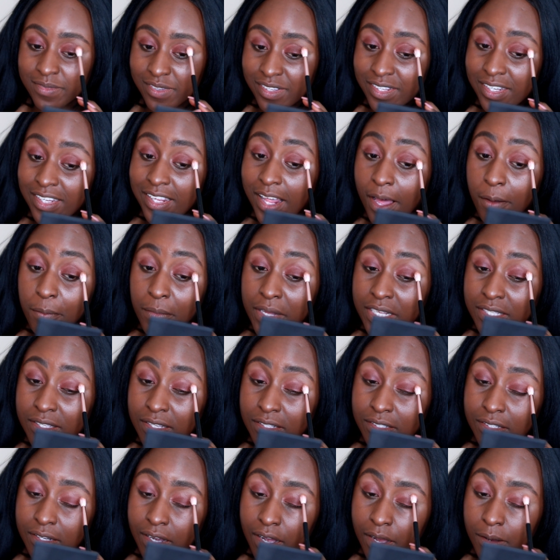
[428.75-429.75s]
Did that
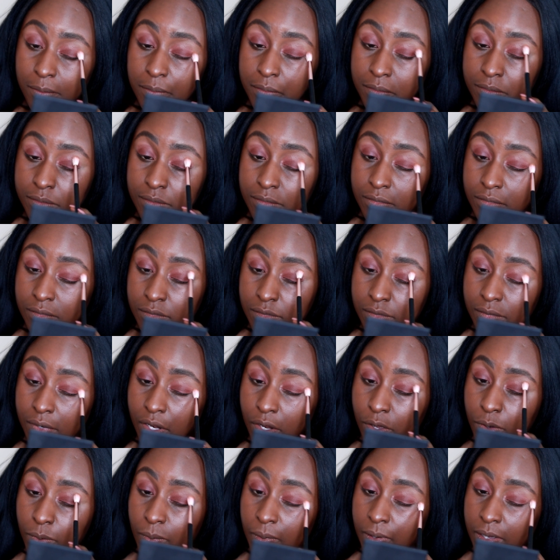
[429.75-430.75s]
message come?
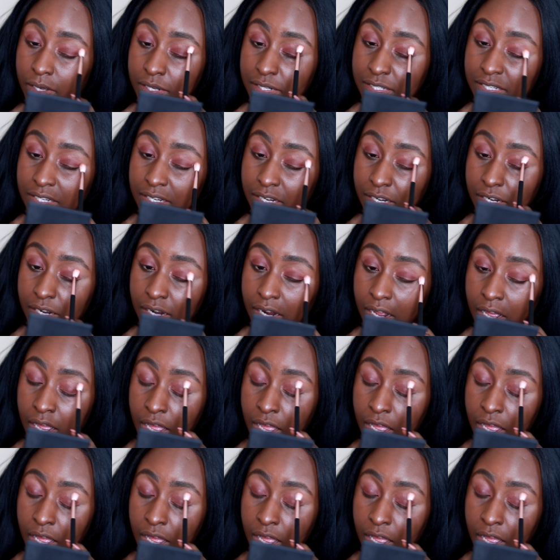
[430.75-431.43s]
No, it didn't.